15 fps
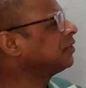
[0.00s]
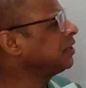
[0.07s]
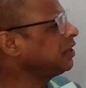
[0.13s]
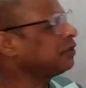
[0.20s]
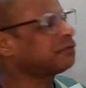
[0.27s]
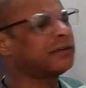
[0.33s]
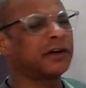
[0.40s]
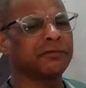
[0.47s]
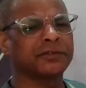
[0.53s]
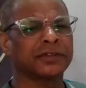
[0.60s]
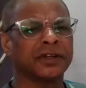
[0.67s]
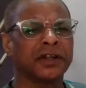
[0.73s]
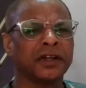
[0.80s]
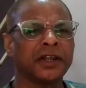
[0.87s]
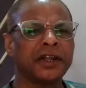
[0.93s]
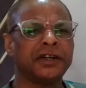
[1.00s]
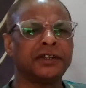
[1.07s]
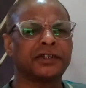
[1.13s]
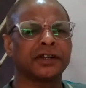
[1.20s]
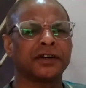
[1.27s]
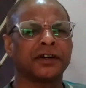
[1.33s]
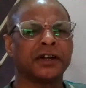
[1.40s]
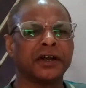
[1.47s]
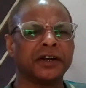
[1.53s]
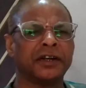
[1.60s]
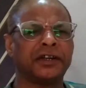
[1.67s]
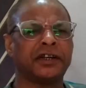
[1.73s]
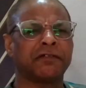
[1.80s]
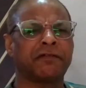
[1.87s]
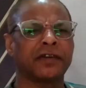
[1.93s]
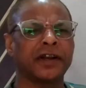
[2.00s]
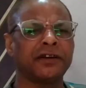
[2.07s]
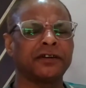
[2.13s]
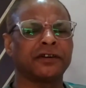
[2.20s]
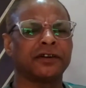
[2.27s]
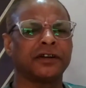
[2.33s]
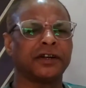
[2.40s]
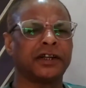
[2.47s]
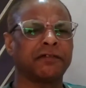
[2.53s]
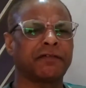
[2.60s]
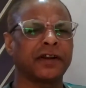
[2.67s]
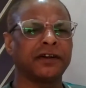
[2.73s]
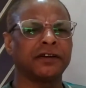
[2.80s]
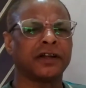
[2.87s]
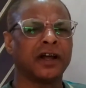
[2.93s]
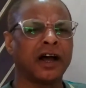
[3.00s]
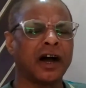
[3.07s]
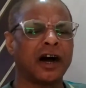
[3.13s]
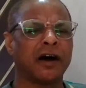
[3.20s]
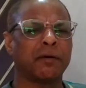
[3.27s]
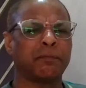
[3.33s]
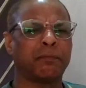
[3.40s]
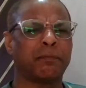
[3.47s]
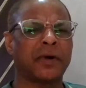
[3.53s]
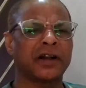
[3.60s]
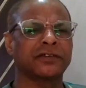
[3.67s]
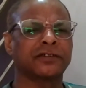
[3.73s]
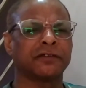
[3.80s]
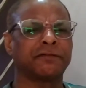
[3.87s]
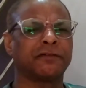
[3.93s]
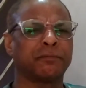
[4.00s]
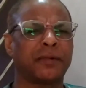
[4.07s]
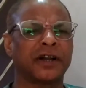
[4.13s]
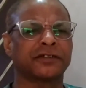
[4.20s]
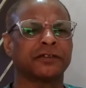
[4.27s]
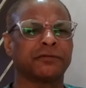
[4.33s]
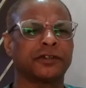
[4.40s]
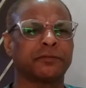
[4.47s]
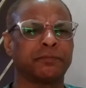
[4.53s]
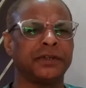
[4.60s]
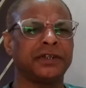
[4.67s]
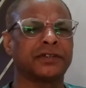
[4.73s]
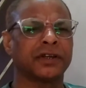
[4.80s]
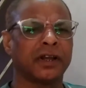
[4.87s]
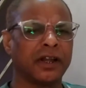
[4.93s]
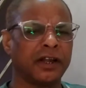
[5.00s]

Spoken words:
these verbs into different parts of speech